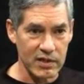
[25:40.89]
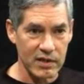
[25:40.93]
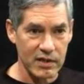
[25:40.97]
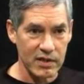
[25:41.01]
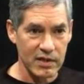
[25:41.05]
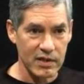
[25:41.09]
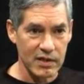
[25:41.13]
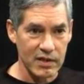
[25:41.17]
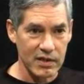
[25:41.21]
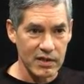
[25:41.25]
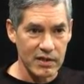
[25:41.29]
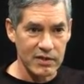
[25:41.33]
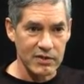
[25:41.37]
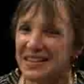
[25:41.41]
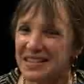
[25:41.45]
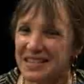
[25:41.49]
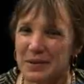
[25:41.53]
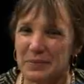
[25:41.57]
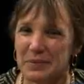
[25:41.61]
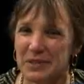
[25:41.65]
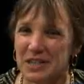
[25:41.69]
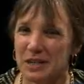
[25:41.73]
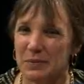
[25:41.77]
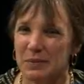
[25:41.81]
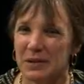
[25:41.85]
And that
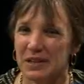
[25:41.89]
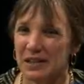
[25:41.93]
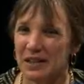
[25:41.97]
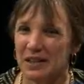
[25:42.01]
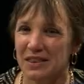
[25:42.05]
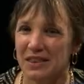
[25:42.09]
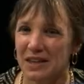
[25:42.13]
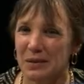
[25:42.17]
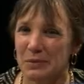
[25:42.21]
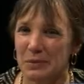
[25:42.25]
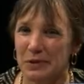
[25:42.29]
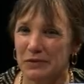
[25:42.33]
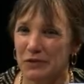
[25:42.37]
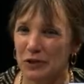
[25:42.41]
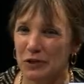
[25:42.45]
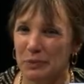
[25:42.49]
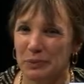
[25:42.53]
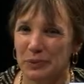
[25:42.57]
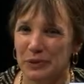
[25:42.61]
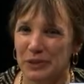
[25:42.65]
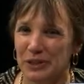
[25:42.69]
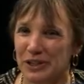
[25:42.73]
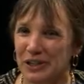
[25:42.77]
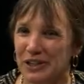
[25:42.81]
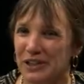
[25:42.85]
seems to be the theme of your
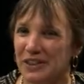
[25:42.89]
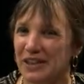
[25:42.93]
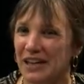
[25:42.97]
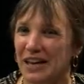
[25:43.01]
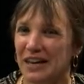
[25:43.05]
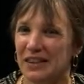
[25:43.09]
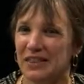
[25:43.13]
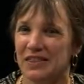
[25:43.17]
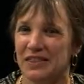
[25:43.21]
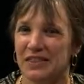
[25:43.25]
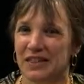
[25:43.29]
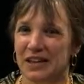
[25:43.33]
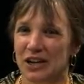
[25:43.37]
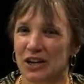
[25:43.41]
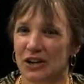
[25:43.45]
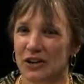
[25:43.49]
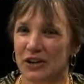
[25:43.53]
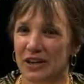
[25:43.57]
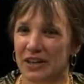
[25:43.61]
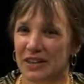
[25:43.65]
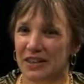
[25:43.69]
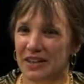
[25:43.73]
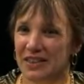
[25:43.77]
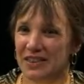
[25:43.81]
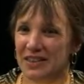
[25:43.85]
book, that
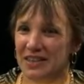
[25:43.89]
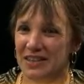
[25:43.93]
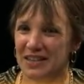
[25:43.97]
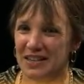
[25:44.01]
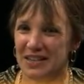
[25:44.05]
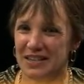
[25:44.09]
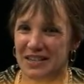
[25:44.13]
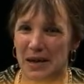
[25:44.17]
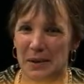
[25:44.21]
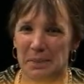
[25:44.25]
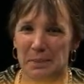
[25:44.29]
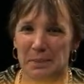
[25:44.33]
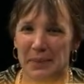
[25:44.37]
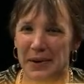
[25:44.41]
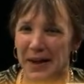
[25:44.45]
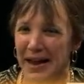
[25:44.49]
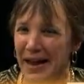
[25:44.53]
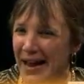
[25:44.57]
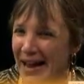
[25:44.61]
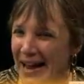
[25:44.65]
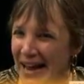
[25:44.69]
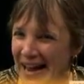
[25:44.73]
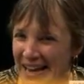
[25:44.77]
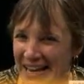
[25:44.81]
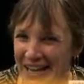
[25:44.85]
this is a
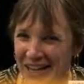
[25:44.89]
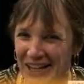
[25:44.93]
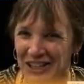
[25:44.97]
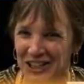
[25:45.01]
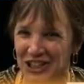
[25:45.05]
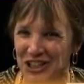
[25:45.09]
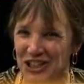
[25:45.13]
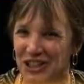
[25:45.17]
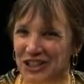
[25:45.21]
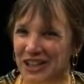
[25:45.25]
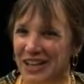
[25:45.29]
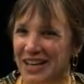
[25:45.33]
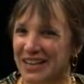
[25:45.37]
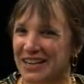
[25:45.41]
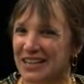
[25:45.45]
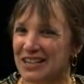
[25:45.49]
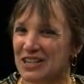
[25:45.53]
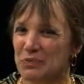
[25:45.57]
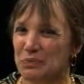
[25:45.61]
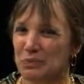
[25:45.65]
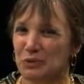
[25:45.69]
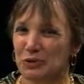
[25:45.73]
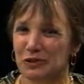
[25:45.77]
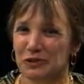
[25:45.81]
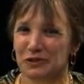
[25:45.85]
package that is
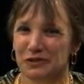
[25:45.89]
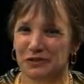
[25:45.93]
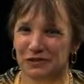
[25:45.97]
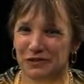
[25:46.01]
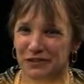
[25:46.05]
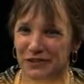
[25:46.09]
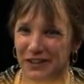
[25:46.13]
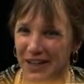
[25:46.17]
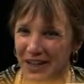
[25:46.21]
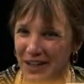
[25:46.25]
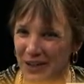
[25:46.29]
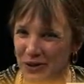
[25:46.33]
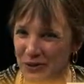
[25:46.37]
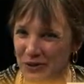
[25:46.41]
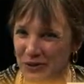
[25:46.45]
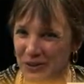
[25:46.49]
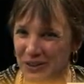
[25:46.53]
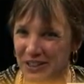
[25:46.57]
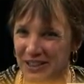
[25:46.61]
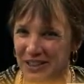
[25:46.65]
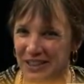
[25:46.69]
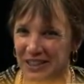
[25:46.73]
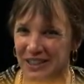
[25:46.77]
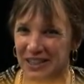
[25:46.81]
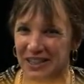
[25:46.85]

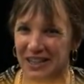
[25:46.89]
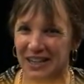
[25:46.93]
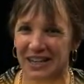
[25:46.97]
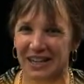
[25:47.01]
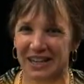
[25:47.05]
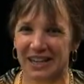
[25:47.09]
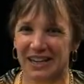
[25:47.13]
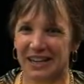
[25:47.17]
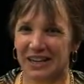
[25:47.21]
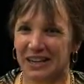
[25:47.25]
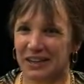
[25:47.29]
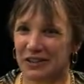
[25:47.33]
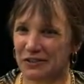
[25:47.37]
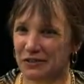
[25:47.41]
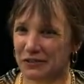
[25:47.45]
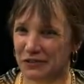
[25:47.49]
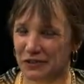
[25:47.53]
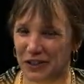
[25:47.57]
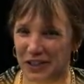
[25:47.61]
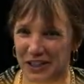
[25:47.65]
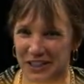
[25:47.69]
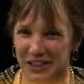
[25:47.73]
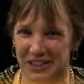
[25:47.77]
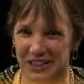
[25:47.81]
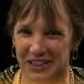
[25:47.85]
profoundly
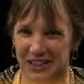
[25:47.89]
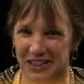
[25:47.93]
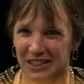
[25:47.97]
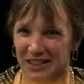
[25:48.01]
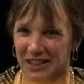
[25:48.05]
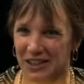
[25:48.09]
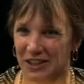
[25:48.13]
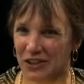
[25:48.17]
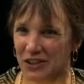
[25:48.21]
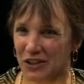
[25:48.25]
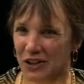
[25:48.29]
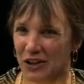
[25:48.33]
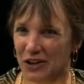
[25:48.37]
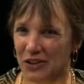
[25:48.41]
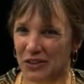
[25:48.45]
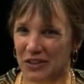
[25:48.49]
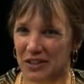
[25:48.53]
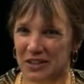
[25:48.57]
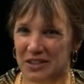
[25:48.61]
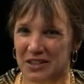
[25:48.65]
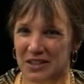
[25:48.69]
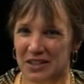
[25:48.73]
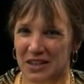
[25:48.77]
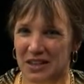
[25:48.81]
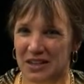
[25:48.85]
conflicted, that there are these
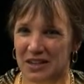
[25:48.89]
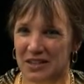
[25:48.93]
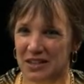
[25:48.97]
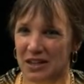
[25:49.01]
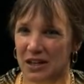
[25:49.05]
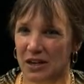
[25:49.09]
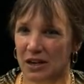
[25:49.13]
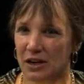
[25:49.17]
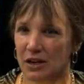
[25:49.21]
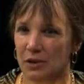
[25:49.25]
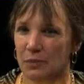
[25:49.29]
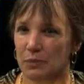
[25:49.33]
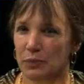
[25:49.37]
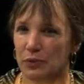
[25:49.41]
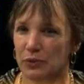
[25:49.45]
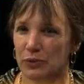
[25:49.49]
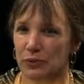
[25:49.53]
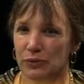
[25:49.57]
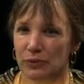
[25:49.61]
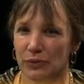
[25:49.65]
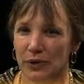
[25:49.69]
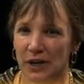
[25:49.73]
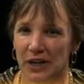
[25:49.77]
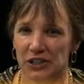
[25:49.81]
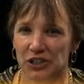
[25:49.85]
things that are
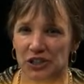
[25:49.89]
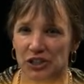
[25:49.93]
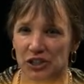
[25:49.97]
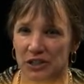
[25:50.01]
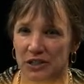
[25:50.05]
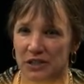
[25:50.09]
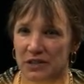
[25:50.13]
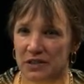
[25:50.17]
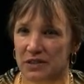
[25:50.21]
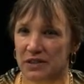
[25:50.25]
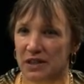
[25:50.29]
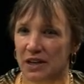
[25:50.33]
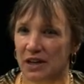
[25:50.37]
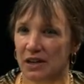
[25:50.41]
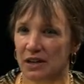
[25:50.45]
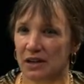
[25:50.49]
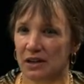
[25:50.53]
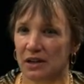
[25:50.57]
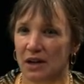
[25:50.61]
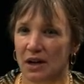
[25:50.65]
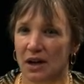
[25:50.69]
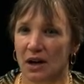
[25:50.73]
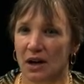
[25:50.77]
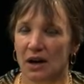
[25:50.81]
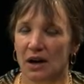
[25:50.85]
precious, that
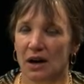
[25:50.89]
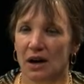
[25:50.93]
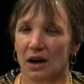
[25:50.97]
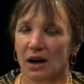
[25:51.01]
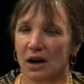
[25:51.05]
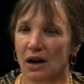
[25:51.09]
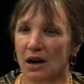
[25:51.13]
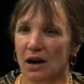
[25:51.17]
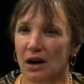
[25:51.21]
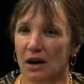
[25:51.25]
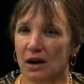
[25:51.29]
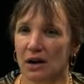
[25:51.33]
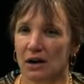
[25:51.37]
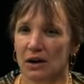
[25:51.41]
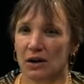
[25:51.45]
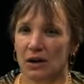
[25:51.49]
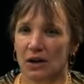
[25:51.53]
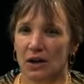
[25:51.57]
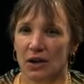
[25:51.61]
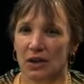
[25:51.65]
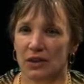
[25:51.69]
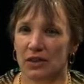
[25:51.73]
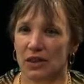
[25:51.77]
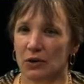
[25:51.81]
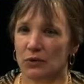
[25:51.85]

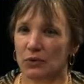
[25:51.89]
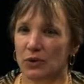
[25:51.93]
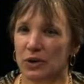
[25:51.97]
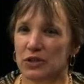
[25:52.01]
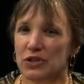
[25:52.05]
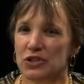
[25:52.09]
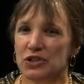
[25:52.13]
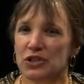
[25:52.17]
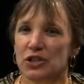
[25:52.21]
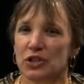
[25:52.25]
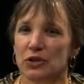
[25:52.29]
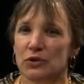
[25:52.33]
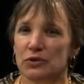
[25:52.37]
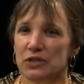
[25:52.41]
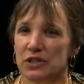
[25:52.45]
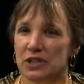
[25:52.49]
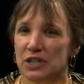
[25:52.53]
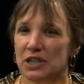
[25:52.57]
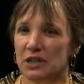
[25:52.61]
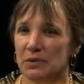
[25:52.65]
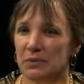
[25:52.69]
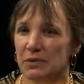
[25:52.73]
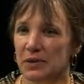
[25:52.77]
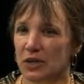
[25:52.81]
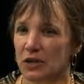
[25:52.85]
run so
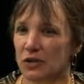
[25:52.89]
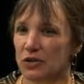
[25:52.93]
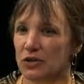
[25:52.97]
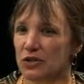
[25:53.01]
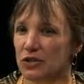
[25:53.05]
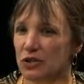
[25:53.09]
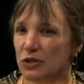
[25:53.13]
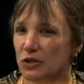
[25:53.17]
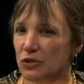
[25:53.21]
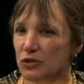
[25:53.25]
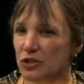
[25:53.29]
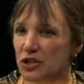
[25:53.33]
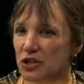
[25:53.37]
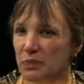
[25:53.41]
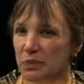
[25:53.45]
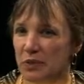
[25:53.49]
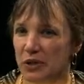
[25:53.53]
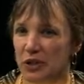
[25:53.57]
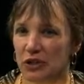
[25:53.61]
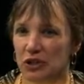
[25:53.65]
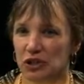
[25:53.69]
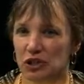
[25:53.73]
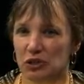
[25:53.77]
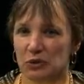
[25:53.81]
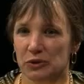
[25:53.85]
deep, that are so
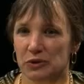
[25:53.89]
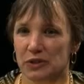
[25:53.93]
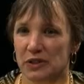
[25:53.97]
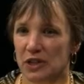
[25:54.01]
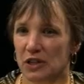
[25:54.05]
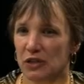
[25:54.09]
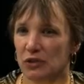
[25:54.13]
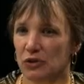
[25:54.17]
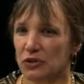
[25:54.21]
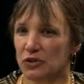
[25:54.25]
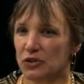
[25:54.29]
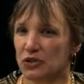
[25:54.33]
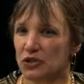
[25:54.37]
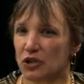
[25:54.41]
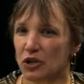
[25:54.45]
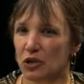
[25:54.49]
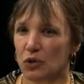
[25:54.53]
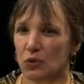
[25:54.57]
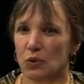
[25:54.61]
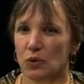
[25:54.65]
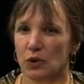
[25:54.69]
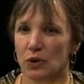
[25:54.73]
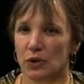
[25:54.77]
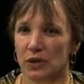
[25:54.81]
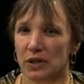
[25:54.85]
spiritual, that are so
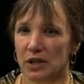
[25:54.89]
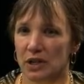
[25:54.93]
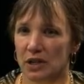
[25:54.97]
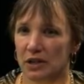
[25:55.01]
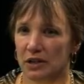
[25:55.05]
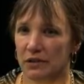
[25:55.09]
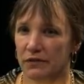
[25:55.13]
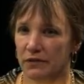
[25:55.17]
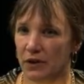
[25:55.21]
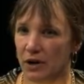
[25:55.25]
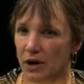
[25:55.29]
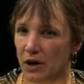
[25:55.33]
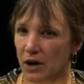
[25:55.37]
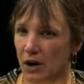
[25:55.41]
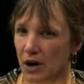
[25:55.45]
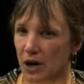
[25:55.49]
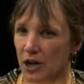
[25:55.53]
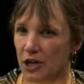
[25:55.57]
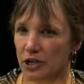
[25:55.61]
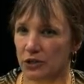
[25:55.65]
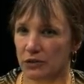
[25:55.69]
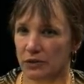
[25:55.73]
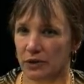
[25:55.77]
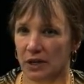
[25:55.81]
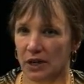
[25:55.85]
worthy of
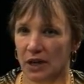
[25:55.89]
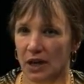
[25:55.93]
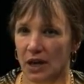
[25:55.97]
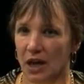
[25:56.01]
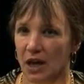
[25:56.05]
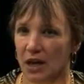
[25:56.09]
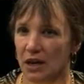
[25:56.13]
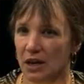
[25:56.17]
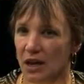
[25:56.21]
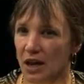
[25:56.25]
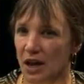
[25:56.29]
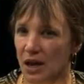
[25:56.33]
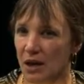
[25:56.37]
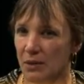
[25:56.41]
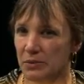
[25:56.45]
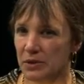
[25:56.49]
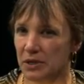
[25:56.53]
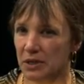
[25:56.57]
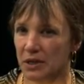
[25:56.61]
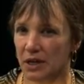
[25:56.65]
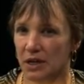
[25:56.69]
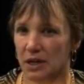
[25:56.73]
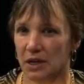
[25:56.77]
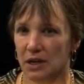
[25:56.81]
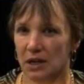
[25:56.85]
honoring and
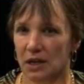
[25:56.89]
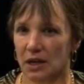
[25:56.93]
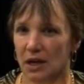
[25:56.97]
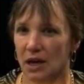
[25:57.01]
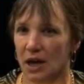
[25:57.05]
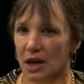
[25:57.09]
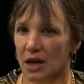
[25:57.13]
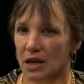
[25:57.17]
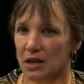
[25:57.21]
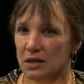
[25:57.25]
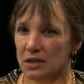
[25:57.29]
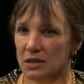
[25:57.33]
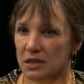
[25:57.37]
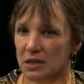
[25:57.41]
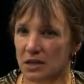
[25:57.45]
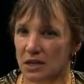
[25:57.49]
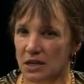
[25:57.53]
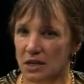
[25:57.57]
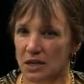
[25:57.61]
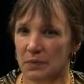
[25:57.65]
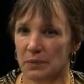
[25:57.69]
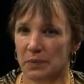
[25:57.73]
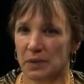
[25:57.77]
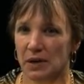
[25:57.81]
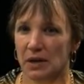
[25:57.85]
emulating and
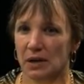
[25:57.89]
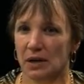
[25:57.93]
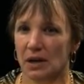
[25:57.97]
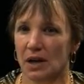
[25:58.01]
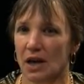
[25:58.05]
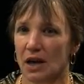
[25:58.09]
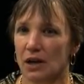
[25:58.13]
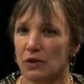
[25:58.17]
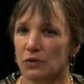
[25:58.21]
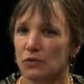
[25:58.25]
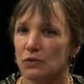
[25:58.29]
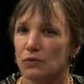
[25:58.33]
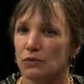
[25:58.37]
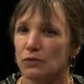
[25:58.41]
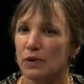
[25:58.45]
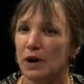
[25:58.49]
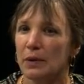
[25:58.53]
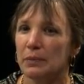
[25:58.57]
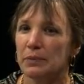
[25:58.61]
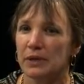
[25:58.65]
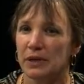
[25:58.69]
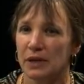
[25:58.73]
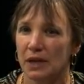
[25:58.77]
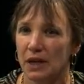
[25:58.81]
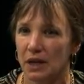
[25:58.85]
keeping and
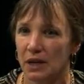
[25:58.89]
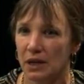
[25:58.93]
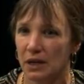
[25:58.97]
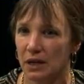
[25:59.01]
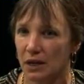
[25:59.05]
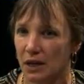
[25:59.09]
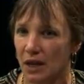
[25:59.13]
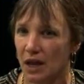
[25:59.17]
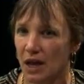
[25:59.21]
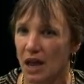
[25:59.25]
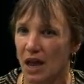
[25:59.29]
replicating.